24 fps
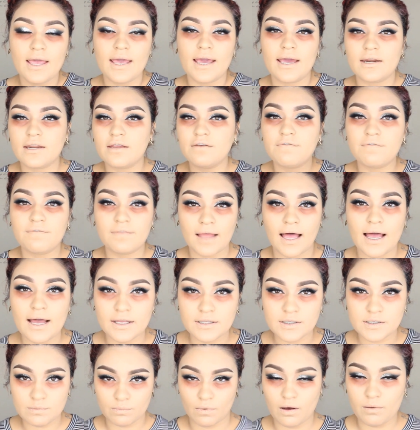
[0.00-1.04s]
any
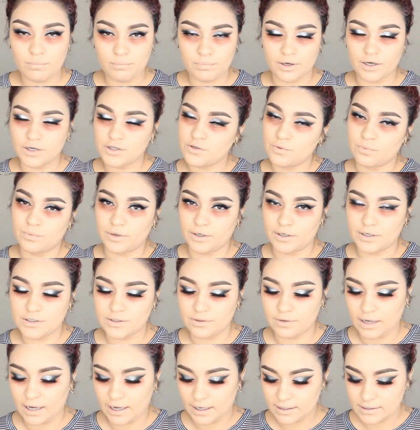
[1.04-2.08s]
flat small brush works,
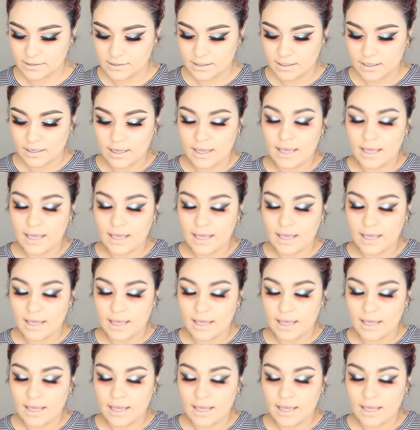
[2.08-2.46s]
you guys.